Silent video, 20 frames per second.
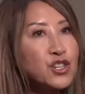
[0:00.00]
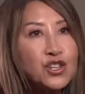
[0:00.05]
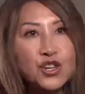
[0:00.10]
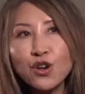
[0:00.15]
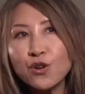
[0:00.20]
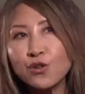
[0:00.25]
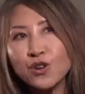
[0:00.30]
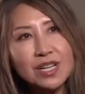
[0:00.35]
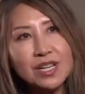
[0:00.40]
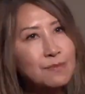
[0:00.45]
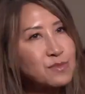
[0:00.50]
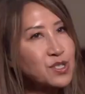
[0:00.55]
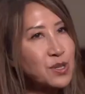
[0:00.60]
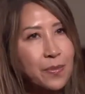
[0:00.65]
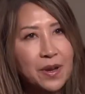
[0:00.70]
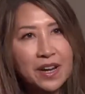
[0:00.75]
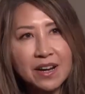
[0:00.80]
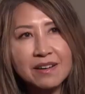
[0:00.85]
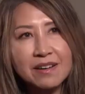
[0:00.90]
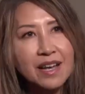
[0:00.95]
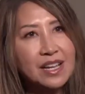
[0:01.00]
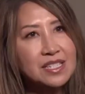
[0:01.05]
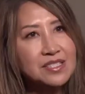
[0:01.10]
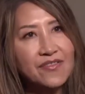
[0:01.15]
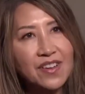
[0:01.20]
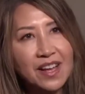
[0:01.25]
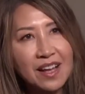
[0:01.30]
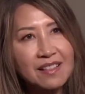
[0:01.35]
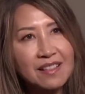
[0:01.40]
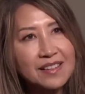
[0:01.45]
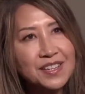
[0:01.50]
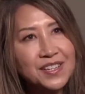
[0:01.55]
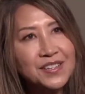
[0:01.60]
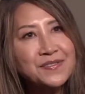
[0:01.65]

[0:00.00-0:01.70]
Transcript: you know to come to Paradise Valley.